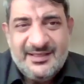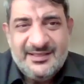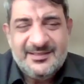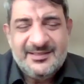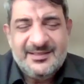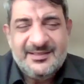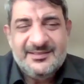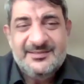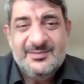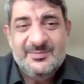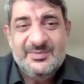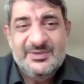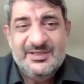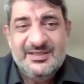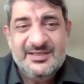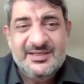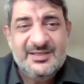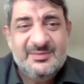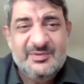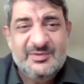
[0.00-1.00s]
at the
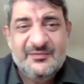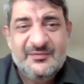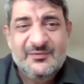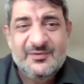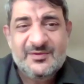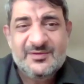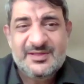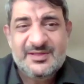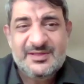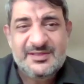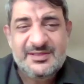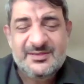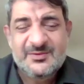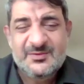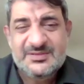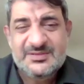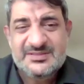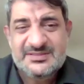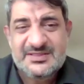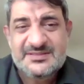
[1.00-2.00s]
beginning, before the three
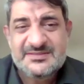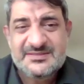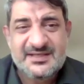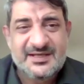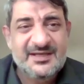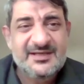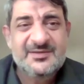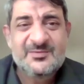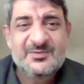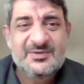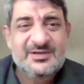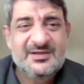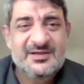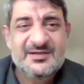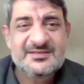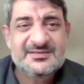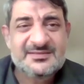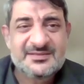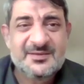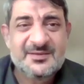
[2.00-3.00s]
questions, I will
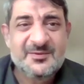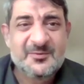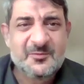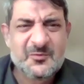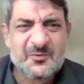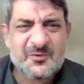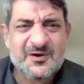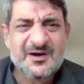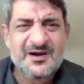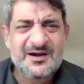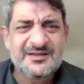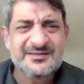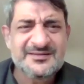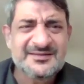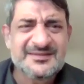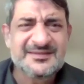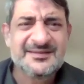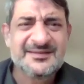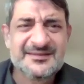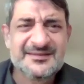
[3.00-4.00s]
ask,
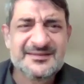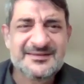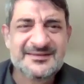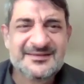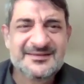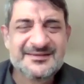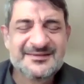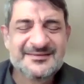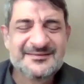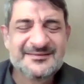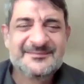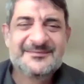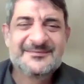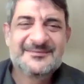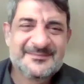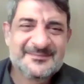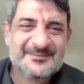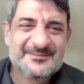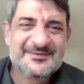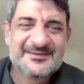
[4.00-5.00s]
what?
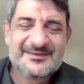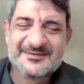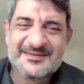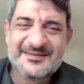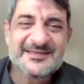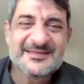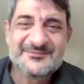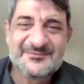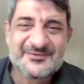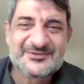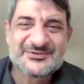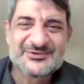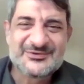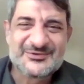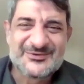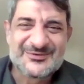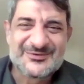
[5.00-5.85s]
That's for